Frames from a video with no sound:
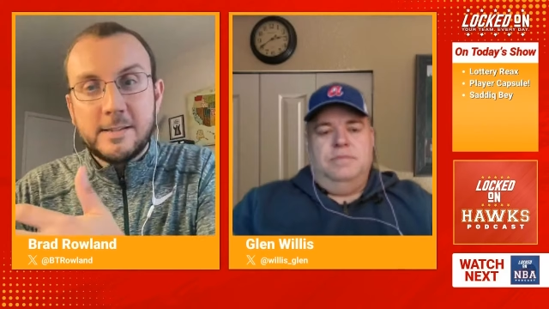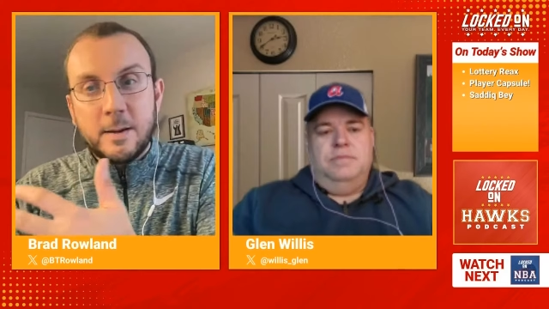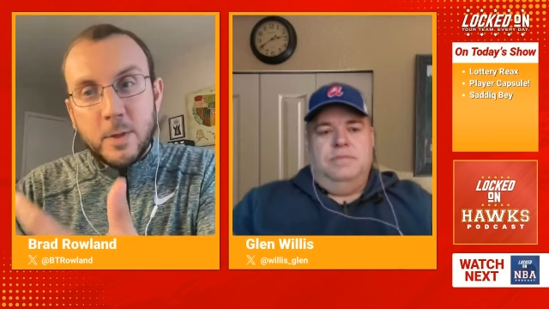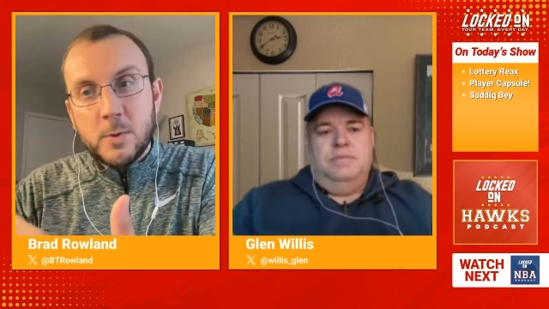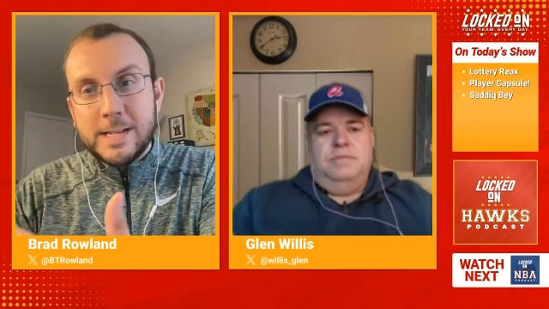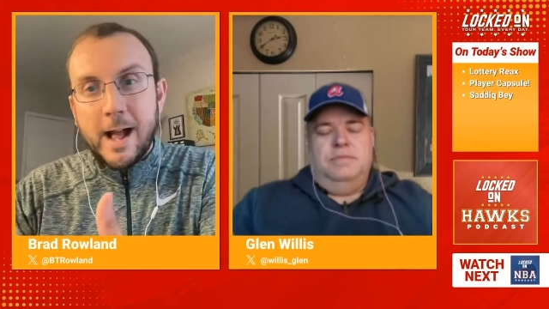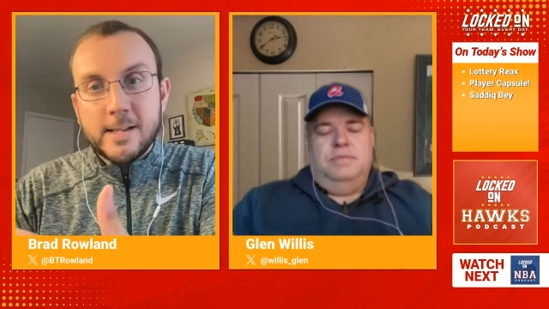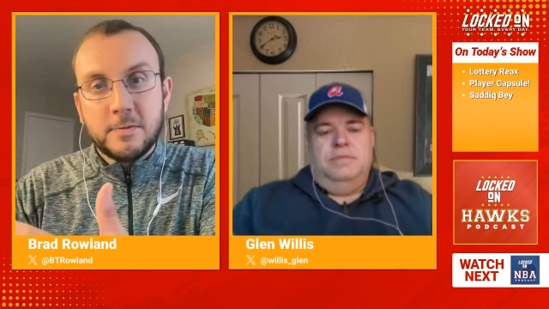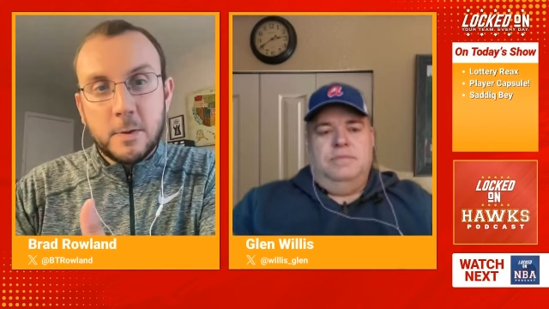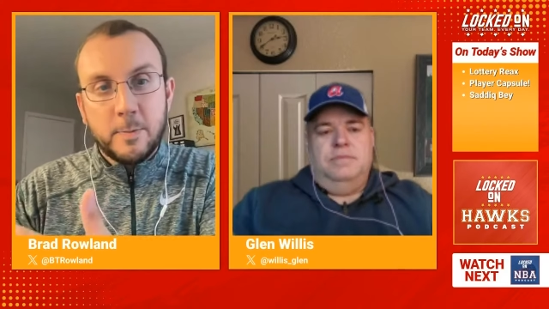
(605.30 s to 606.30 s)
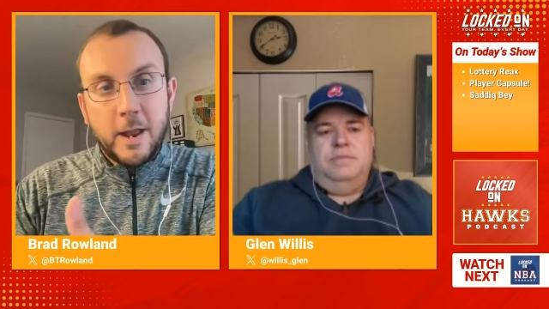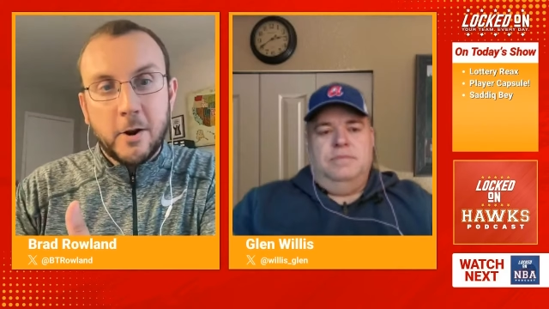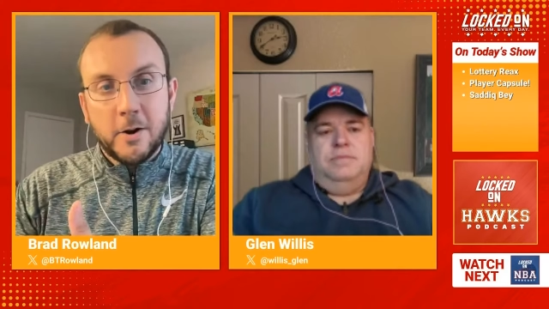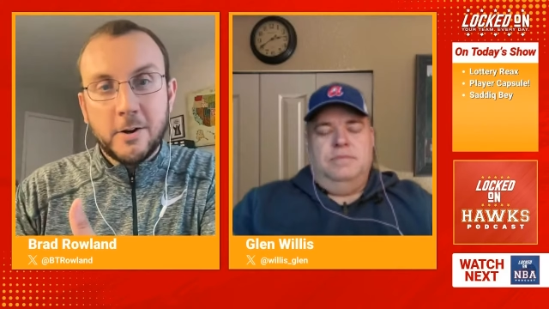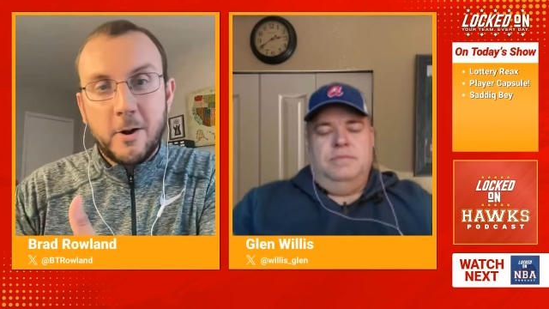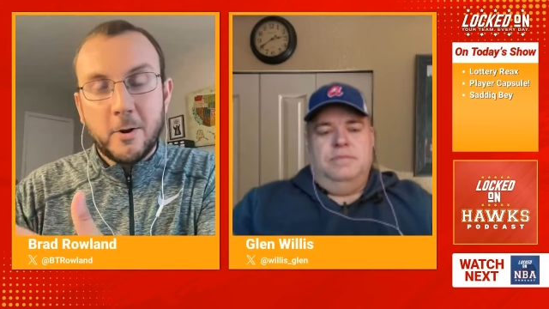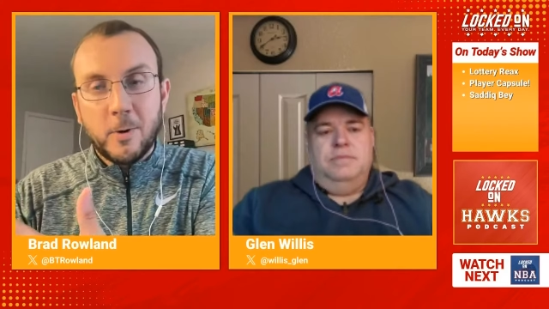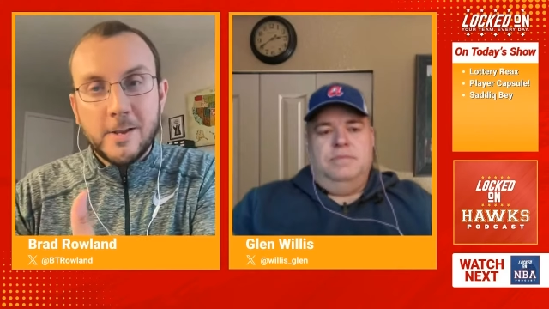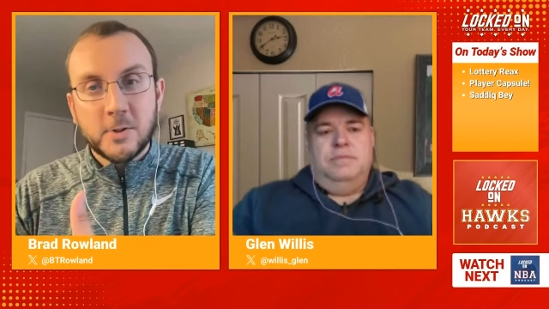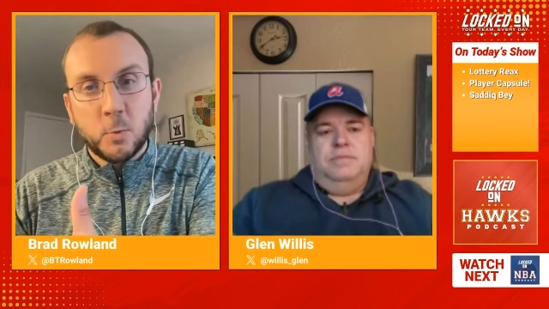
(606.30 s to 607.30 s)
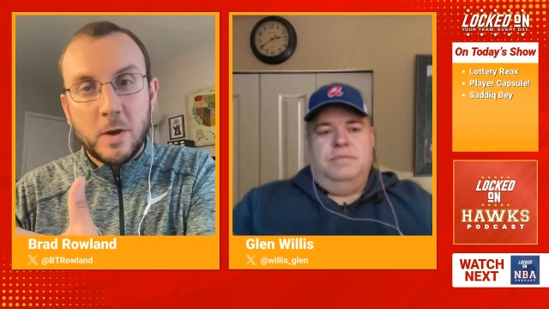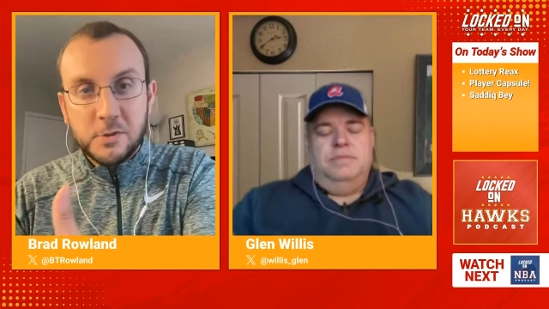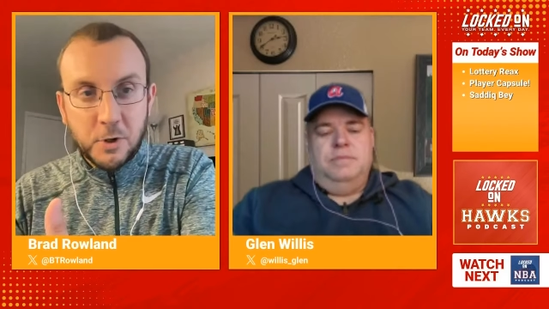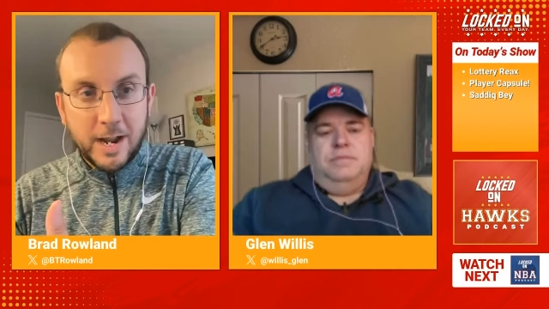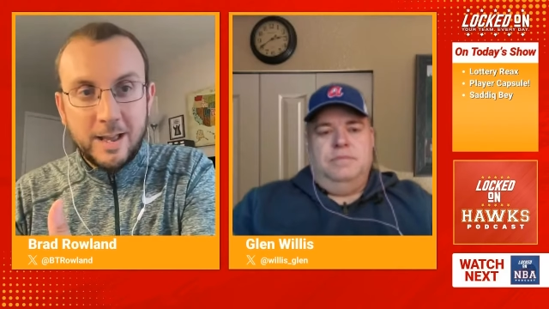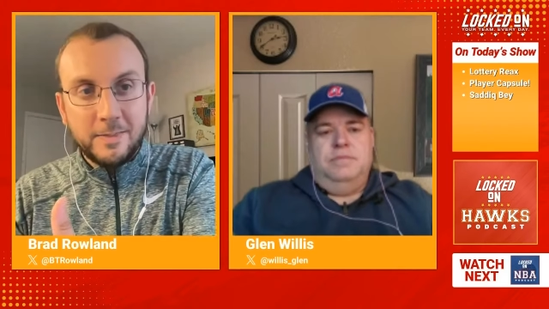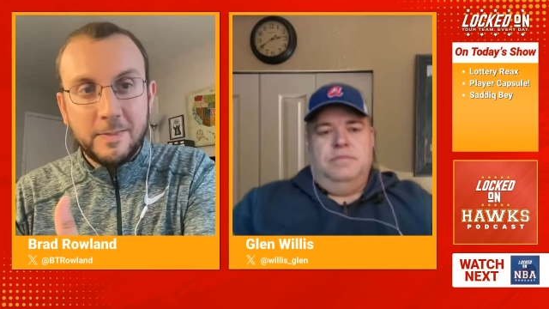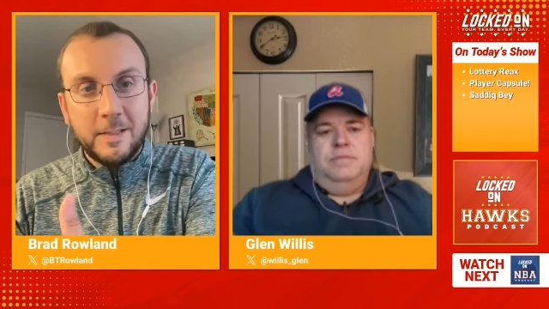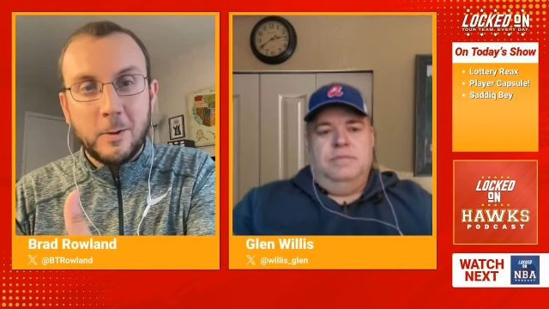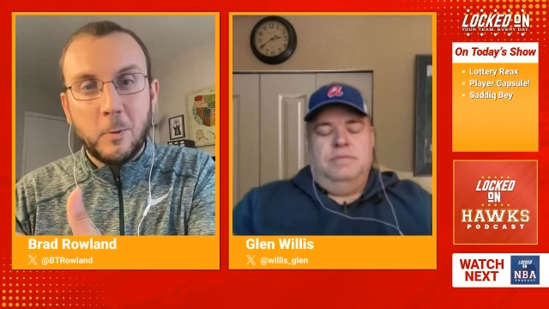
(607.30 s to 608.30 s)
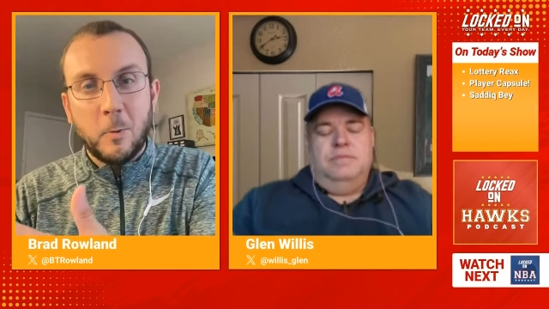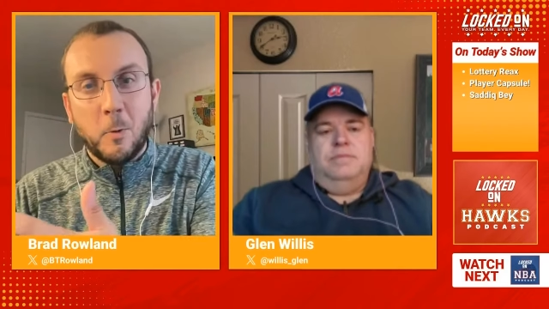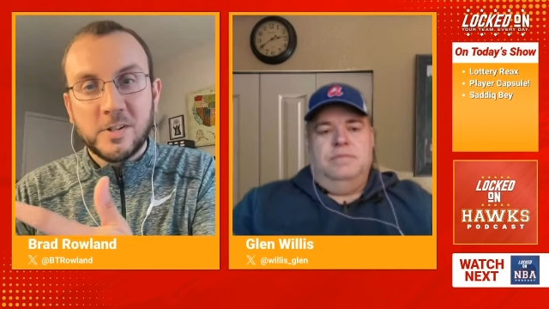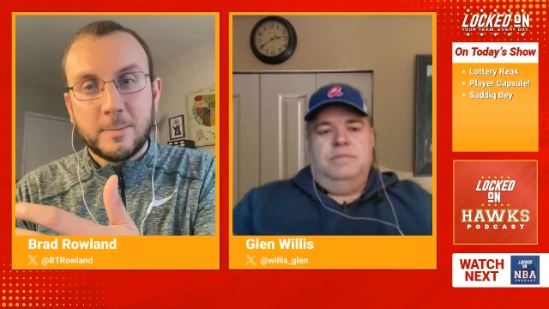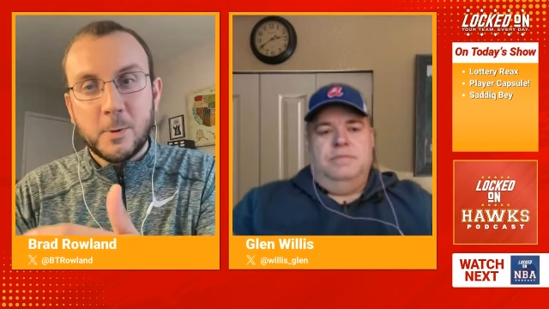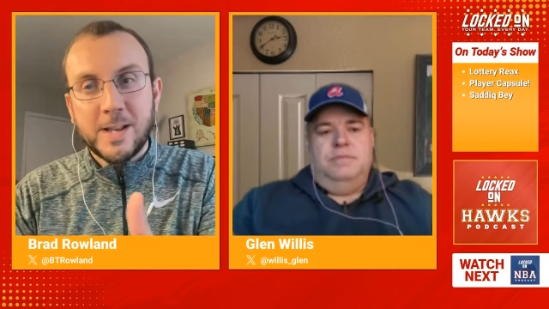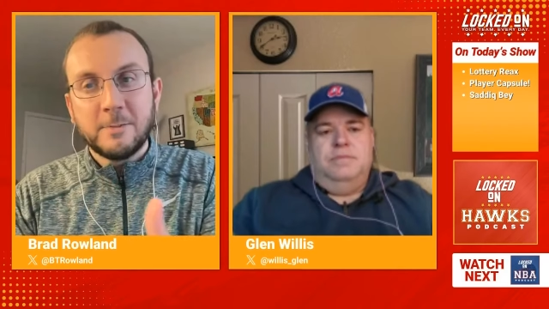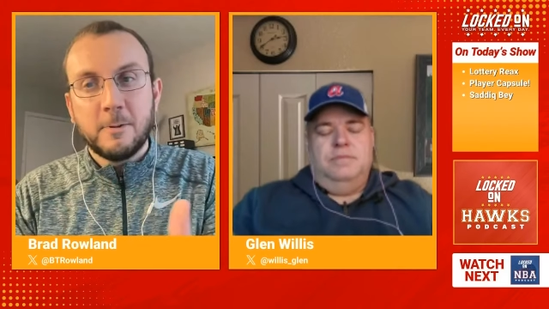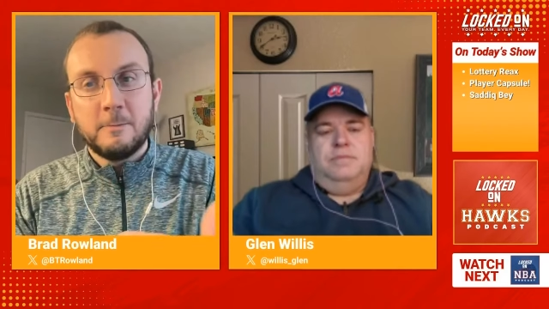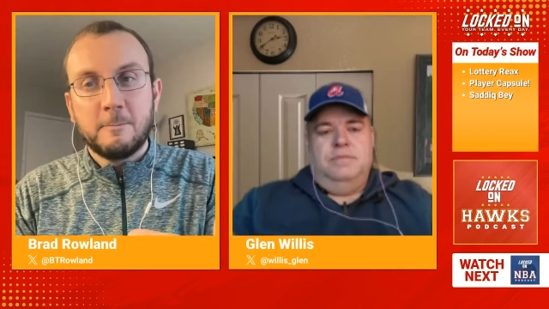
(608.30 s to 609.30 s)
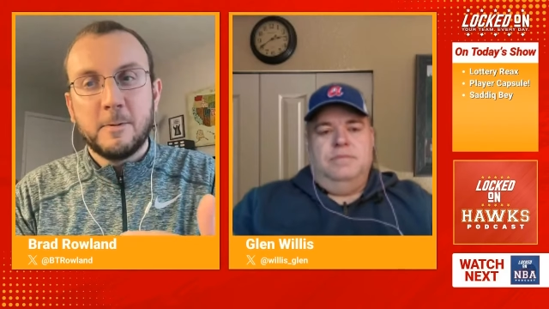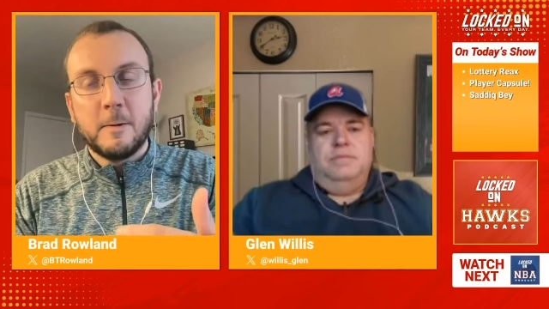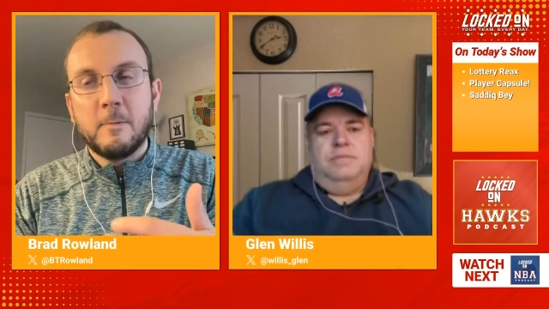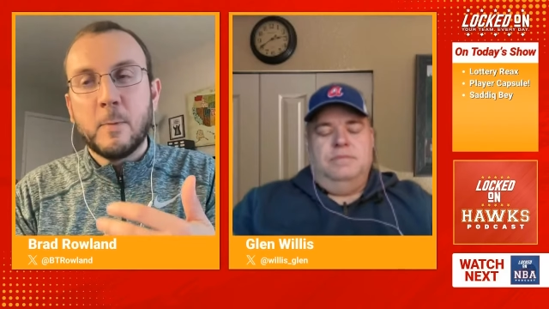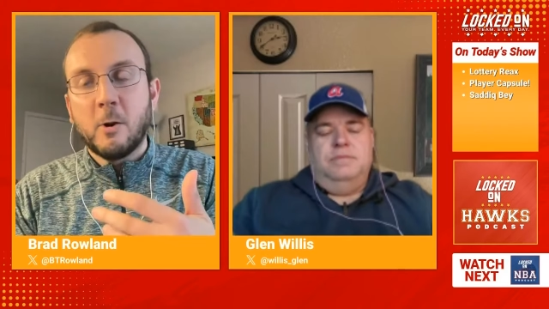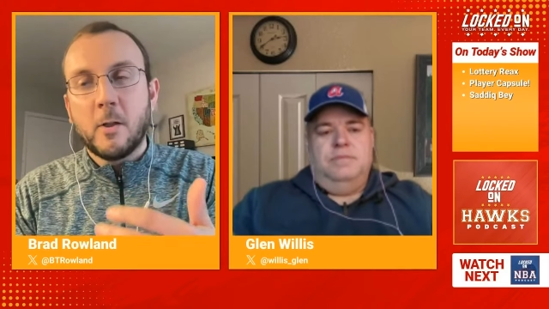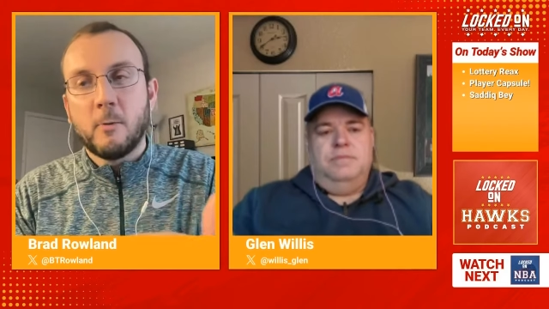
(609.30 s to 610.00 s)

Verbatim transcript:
Speaker 1: some of those guys fit better on a roster with Trae, or some of those guys fit better on a